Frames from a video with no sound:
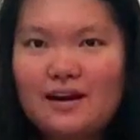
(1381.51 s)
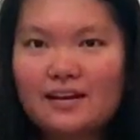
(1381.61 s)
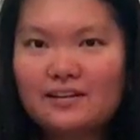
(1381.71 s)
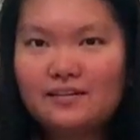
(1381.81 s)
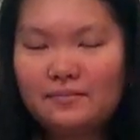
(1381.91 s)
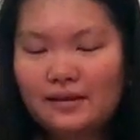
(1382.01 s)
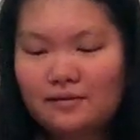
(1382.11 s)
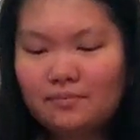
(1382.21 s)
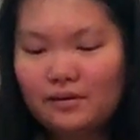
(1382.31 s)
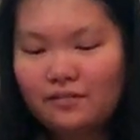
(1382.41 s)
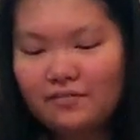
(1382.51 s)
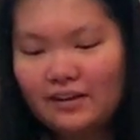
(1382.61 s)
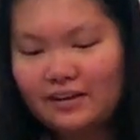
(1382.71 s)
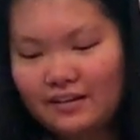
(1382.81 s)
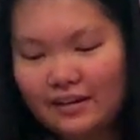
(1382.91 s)
practice makes
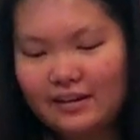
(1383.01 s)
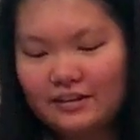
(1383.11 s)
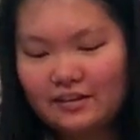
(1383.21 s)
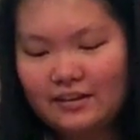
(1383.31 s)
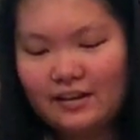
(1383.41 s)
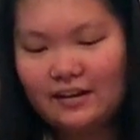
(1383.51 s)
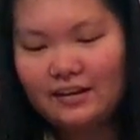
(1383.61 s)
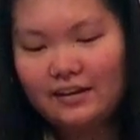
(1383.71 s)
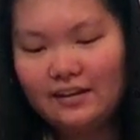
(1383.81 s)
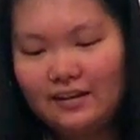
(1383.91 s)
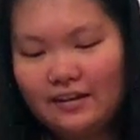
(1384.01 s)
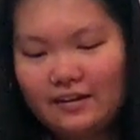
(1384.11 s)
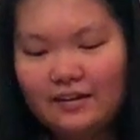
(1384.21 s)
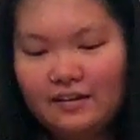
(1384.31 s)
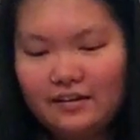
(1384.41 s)
perfect. Like I
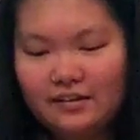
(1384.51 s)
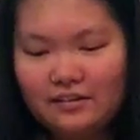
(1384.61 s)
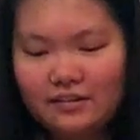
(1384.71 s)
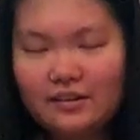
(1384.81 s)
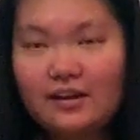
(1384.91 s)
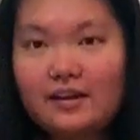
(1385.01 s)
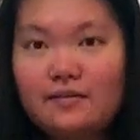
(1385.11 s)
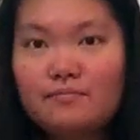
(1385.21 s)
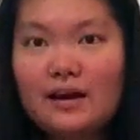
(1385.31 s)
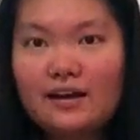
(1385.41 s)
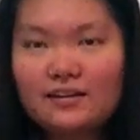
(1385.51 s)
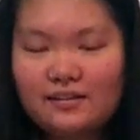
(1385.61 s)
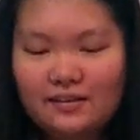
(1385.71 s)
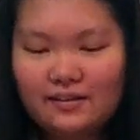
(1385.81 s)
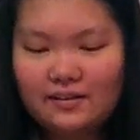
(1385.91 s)
just gotta keep
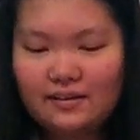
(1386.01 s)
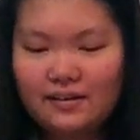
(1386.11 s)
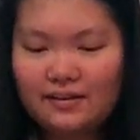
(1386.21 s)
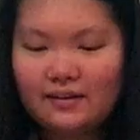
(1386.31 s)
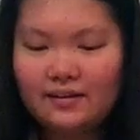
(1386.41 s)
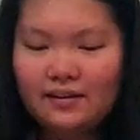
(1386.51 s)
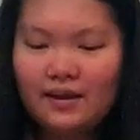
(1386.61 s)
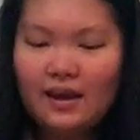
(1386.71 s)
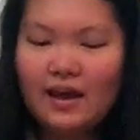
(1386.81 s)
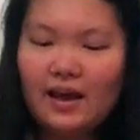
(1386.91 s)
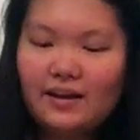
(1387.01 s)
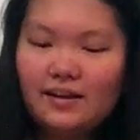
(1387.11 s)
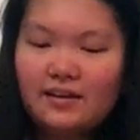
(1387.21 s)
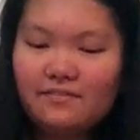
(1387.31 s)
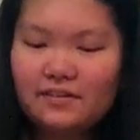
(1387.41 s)
practicing, and
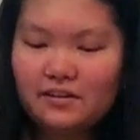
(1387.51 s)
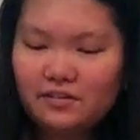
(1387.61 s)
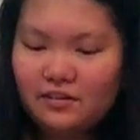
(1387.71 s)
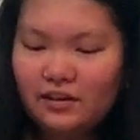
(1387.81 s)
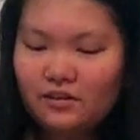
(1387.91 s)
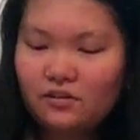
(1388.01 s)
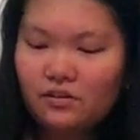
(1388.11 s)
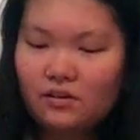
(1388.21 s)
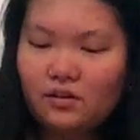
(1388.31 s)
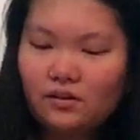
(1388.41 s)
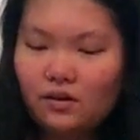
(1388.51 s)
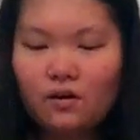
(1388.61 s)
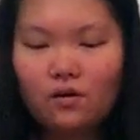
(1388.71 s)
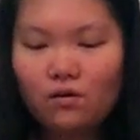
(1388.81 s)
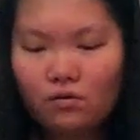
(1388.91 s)
editing videos takes
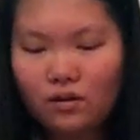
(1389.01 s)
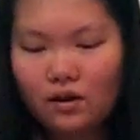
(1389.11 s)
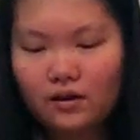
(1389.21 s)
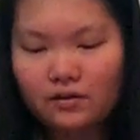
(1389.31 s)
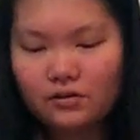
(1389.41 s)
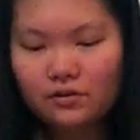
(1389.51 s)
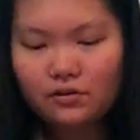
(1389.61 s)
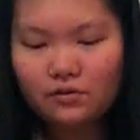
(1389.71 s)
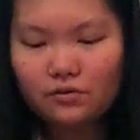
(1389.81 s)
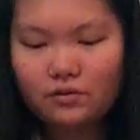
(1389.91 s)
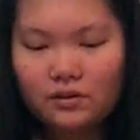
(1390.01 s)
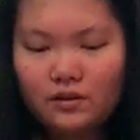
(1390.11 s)
so long to do.